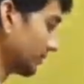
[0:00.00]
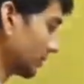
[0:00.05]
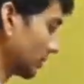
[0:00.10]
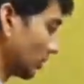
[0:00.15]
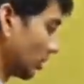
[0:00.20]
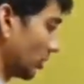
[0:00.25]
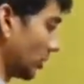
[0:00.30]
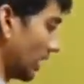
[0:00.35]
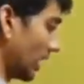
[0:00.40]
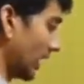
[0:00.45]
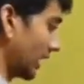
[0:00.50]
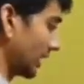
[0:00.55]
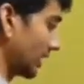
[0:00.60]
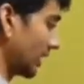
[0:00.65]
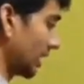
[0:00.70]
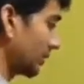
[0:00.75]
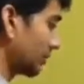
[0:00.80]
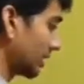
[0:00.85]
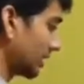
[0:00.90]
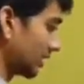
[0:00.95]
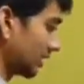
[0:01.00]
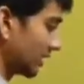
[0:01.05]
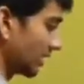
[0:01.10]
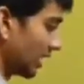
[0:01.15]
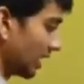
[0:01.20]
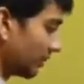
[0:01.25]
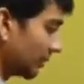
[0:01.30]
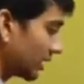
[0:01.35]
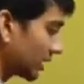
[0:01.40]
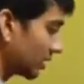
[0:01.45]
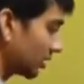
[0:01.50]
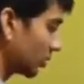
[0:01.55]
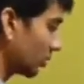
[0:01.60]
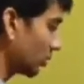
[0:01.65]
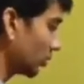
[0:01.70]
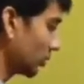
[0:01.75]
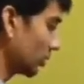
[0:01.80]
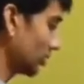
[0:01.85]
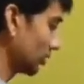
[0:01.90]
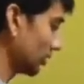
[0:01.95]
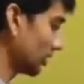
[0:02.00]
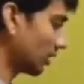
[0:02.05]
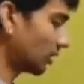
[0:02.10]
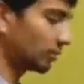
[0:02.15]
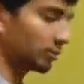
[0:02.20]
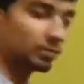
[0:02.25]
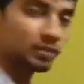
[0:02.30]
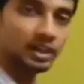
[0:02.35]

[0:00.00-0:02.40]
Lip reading: So I came at gamma 2 of